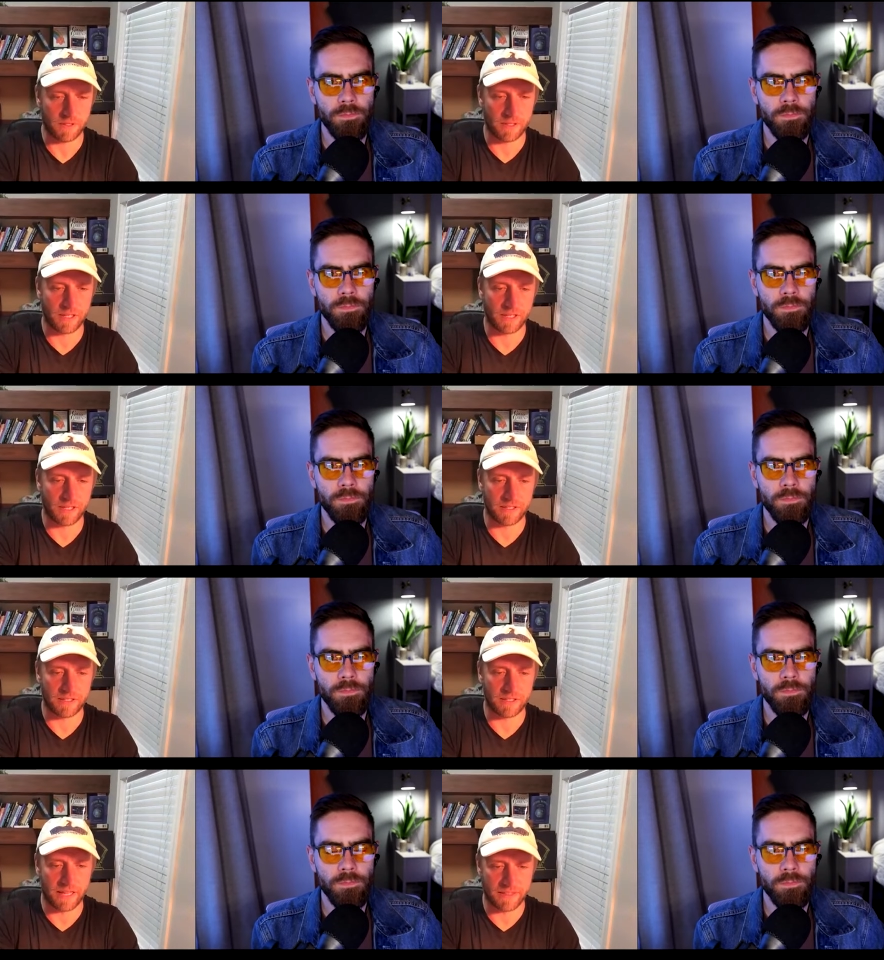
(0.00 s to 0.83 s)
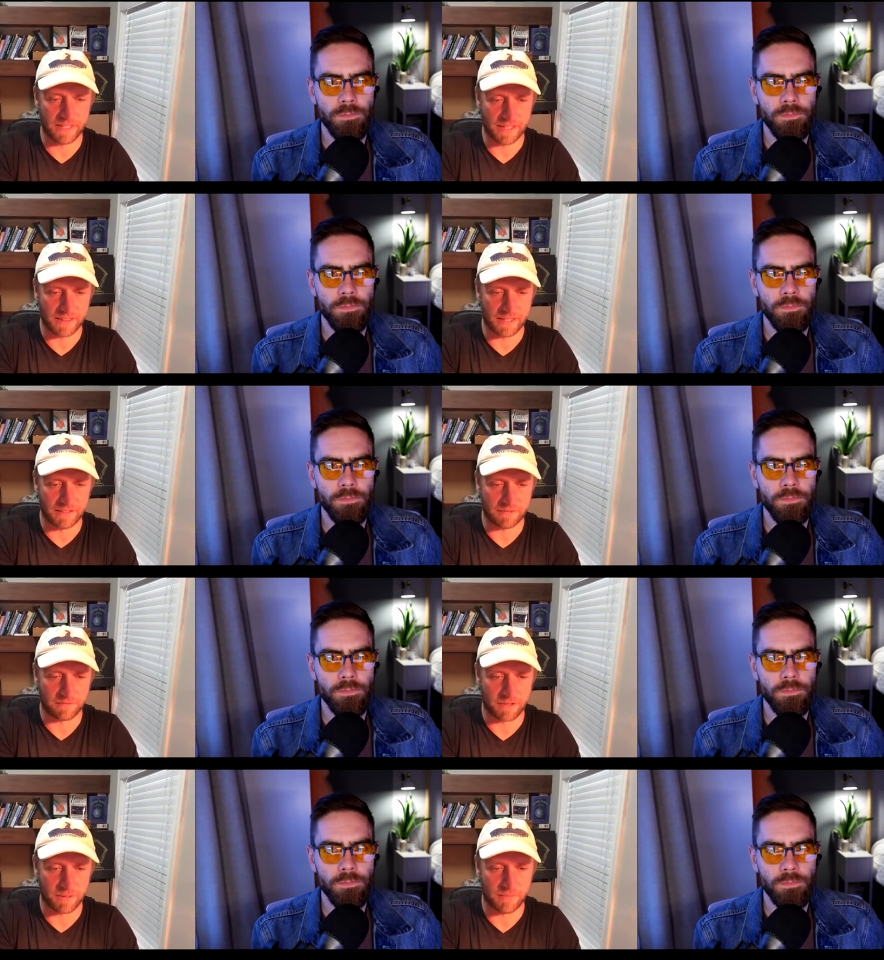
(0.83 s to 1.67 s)
Speaker 1: uh, I think that
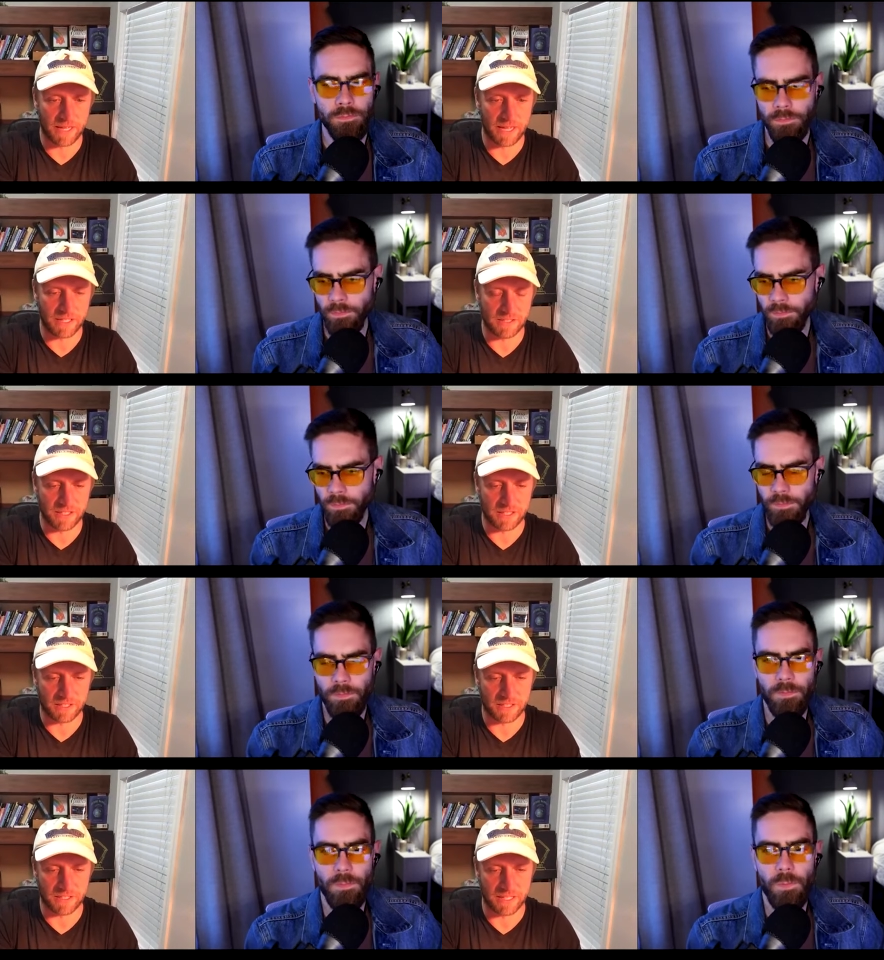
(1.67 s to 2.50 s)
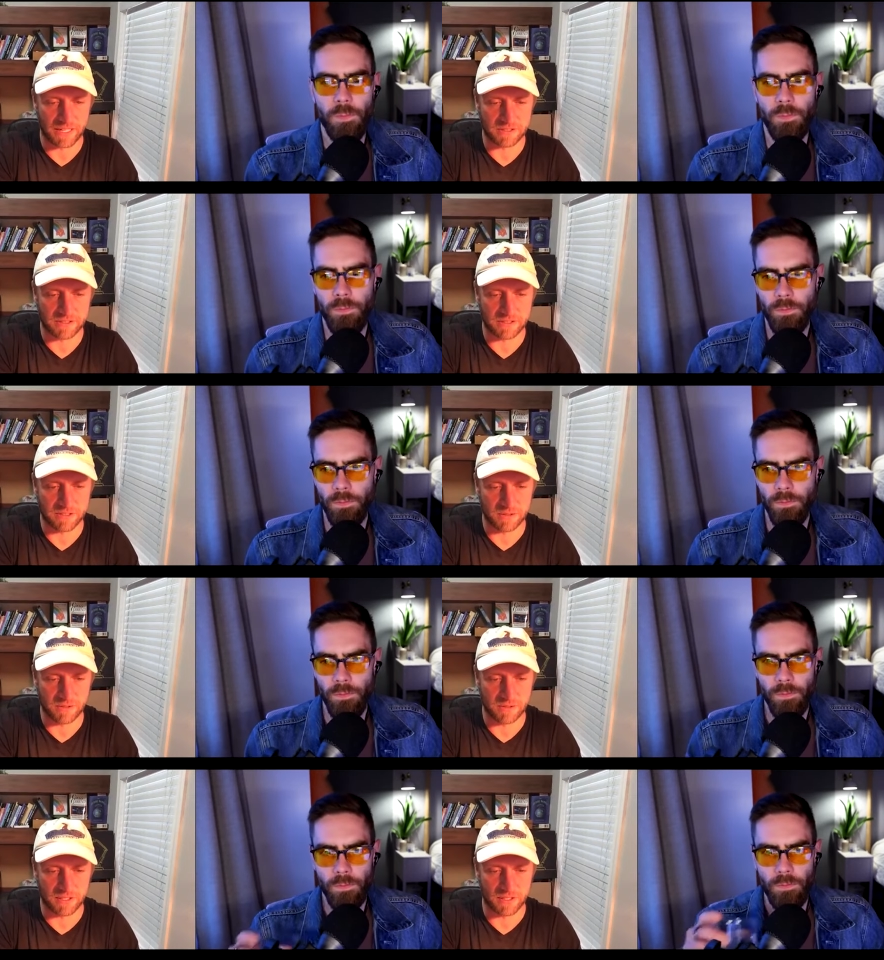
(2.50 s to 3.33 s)
from that you need to connect
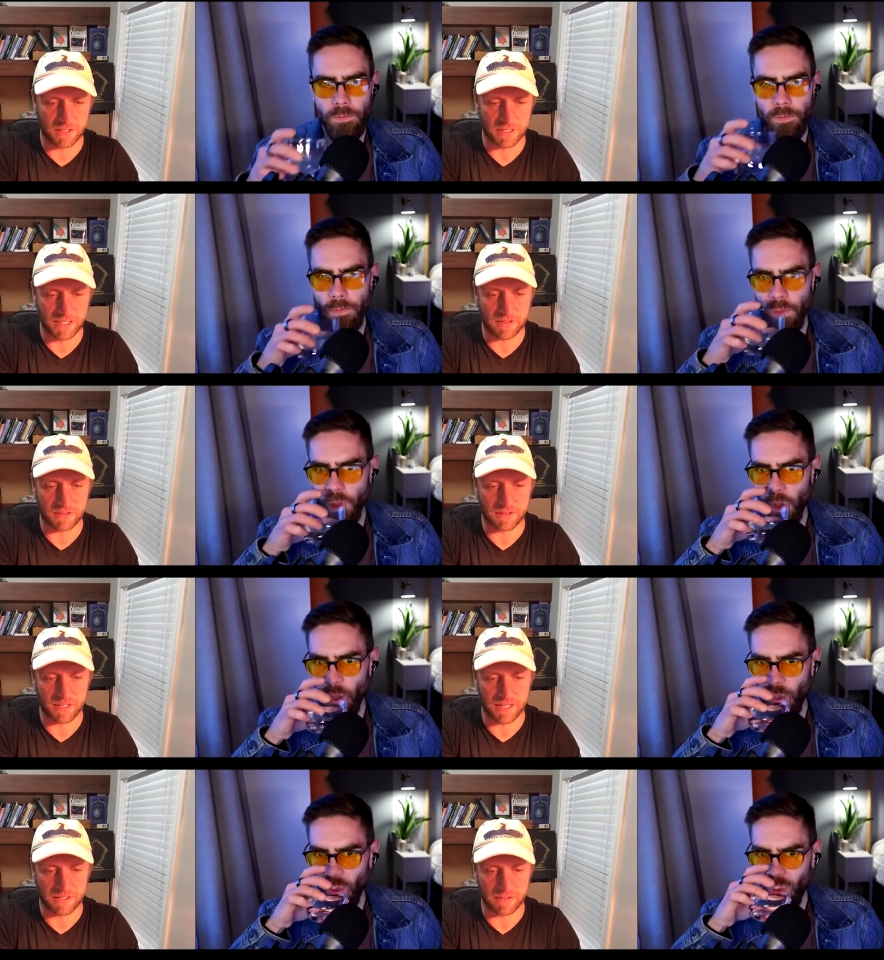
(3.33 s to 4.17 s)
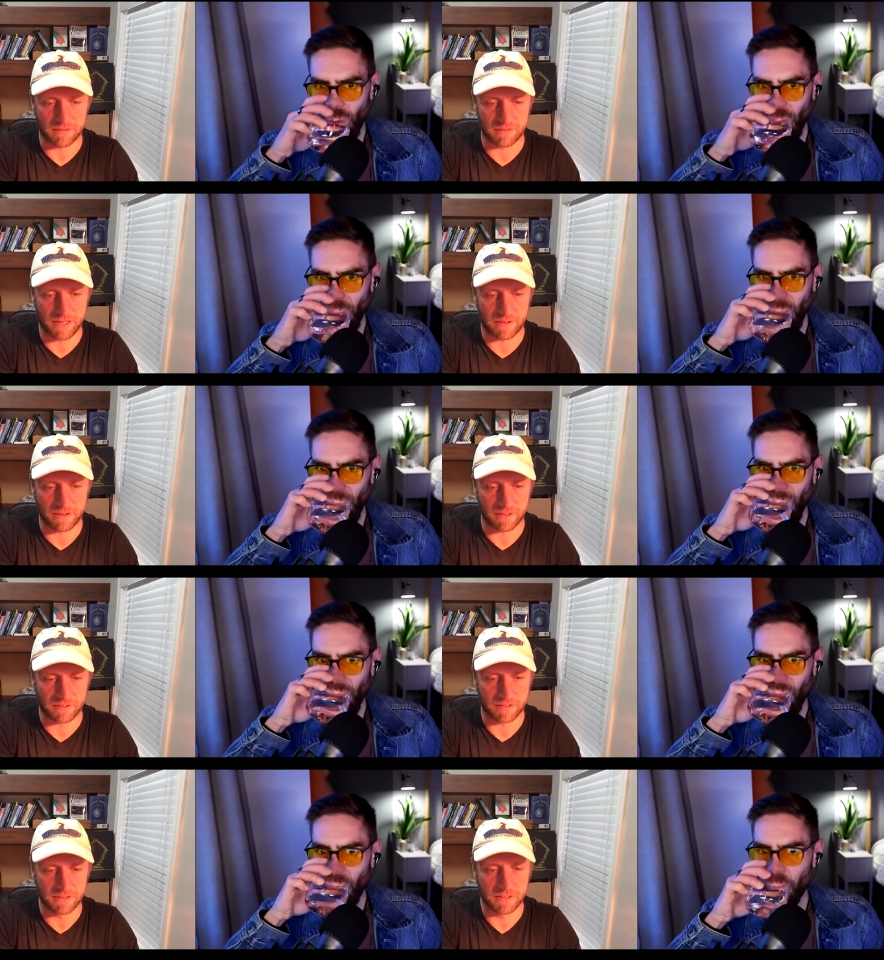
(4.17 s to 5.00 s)
to the Ethernet
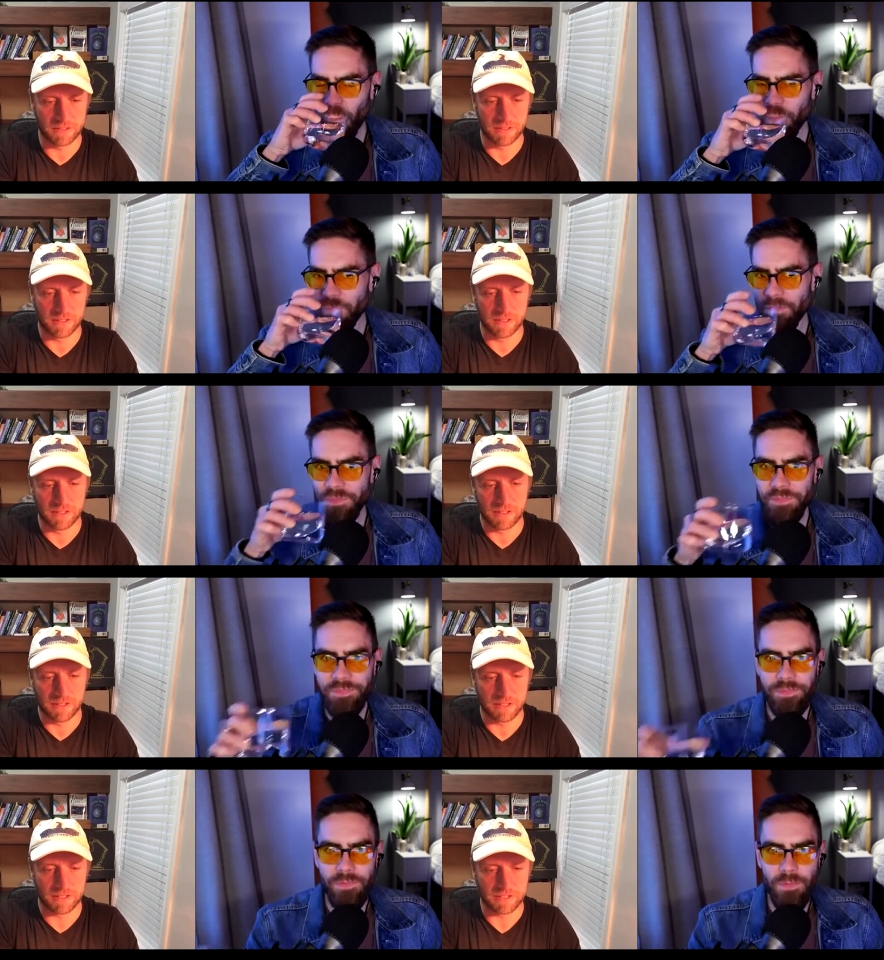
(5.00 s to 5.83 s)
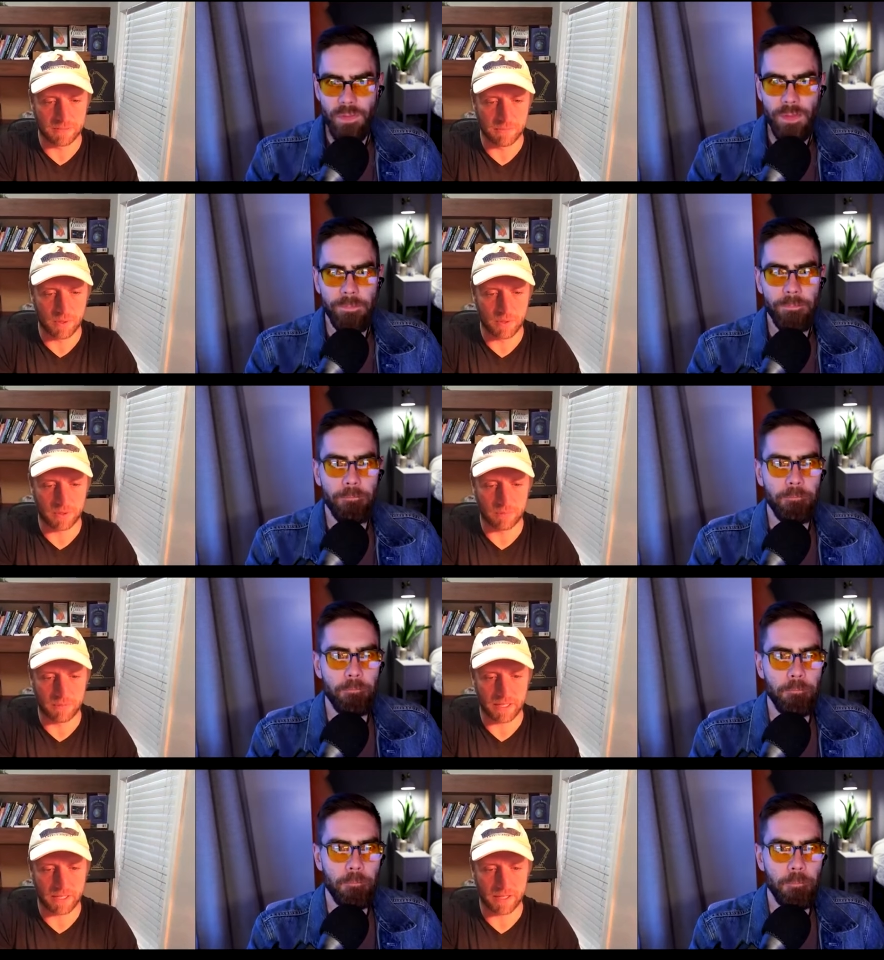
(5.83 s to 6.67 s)
router. Does the
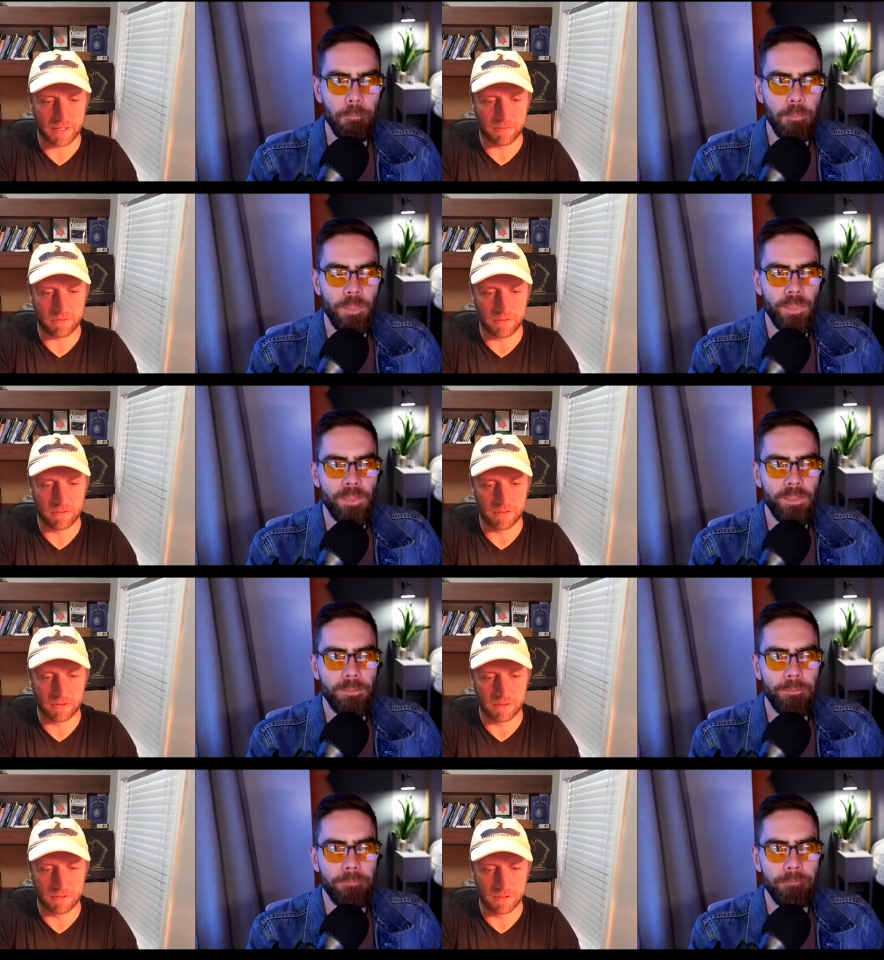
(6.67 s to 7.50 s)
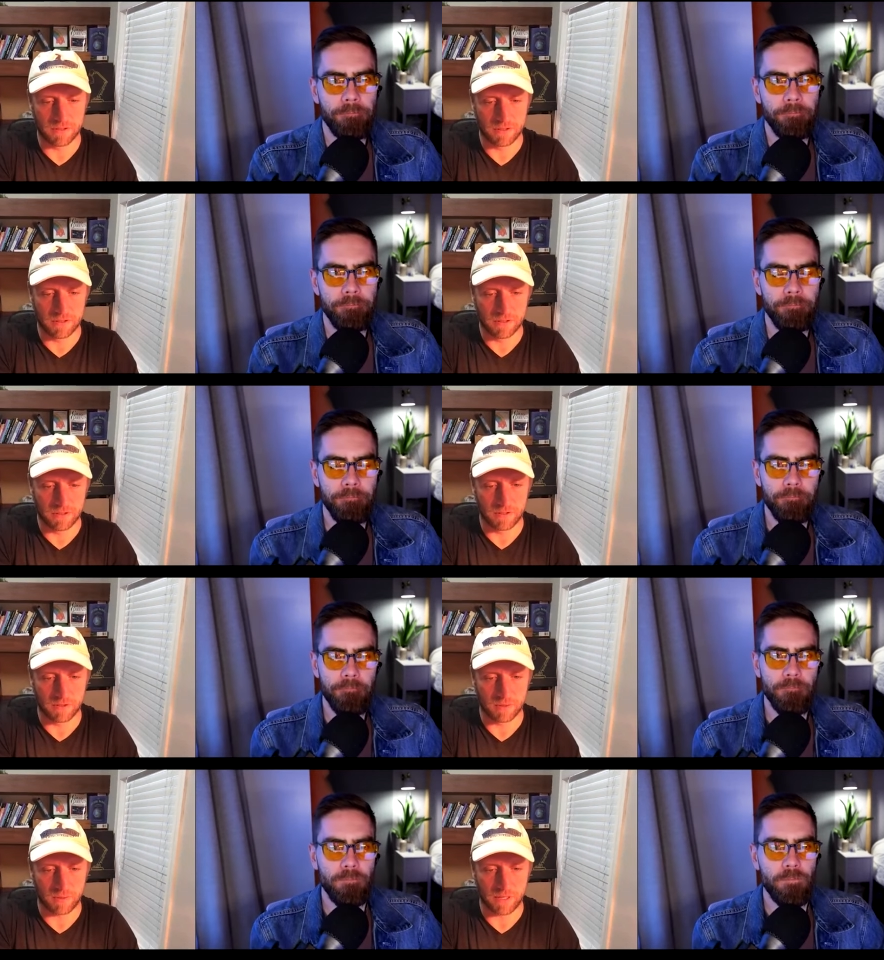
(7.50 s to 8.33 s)
modem have
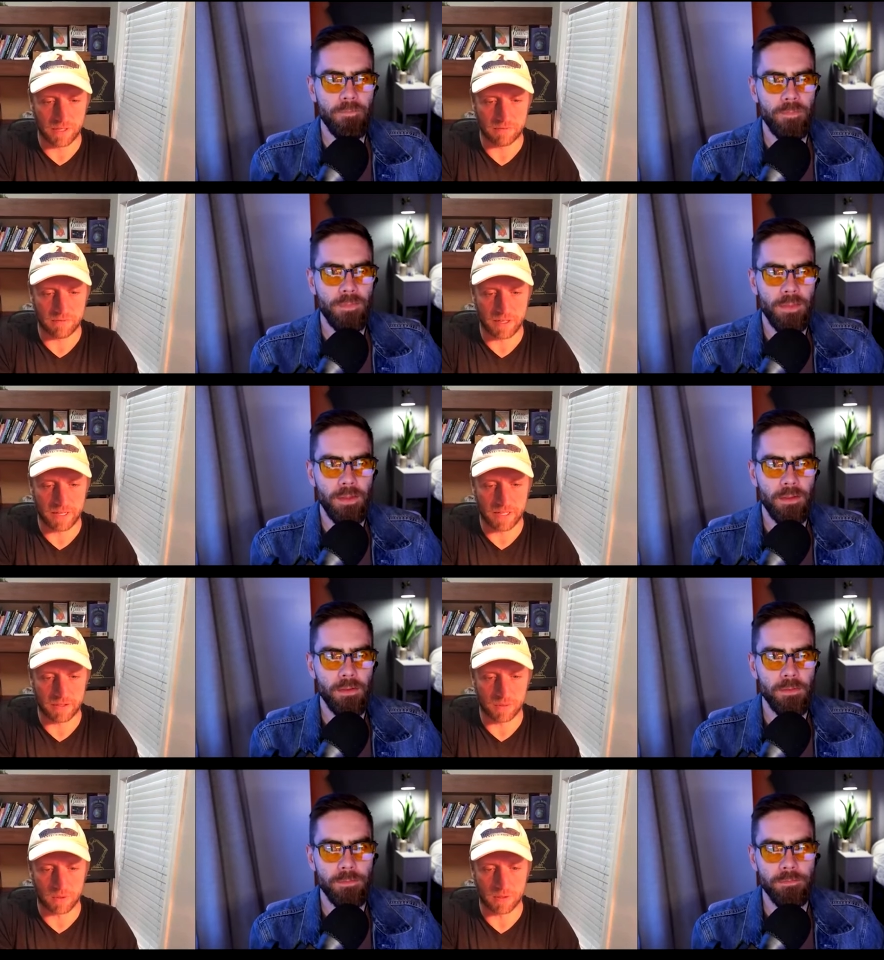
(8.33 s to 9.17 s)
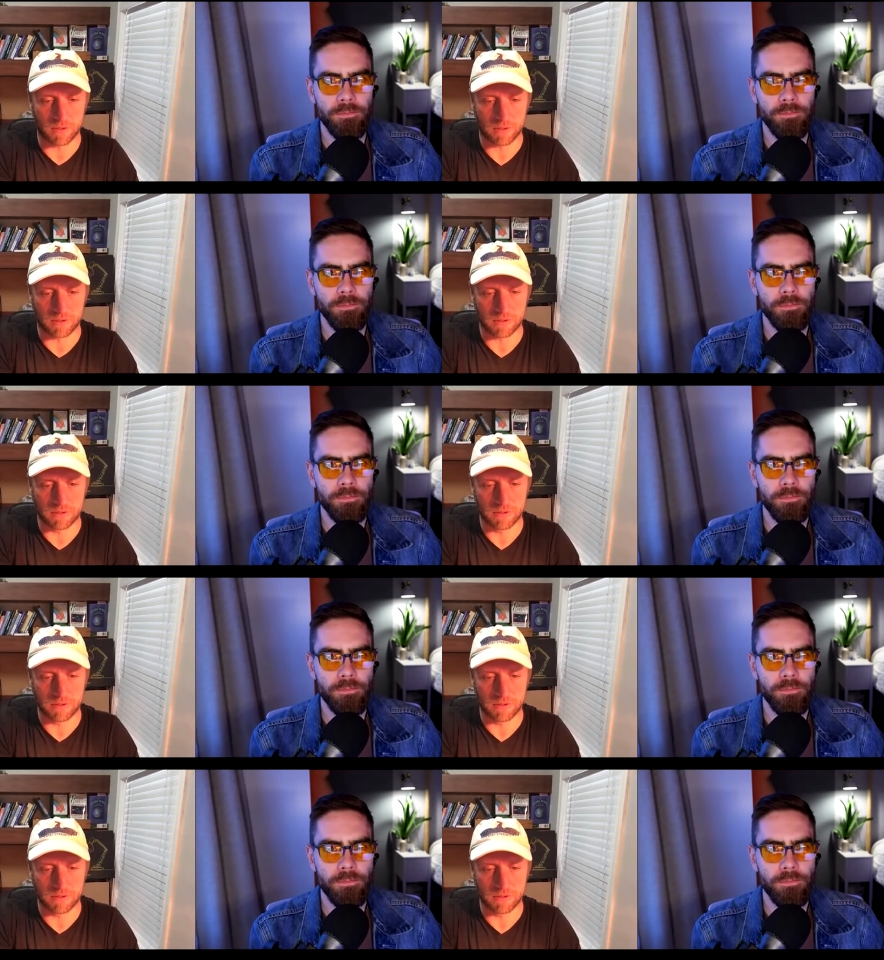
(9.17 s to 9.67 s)
Wi-Fi, or